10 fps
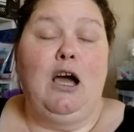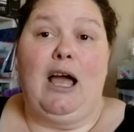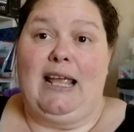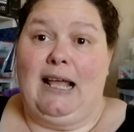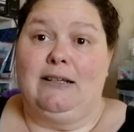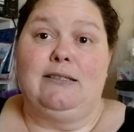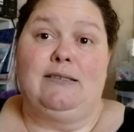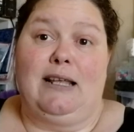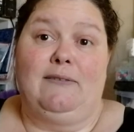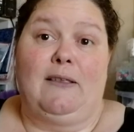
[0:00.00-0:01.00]
I
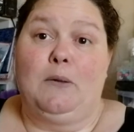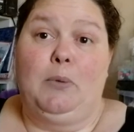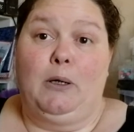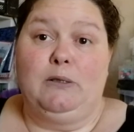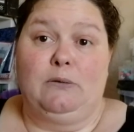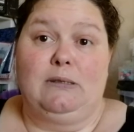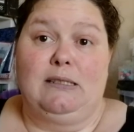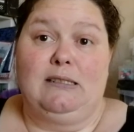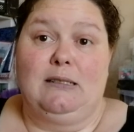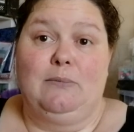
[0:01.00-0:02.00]
understand that the postal
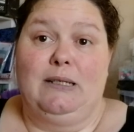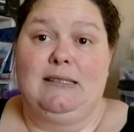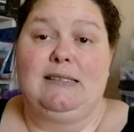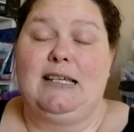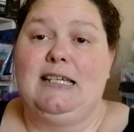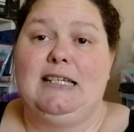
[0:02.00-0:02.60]
system is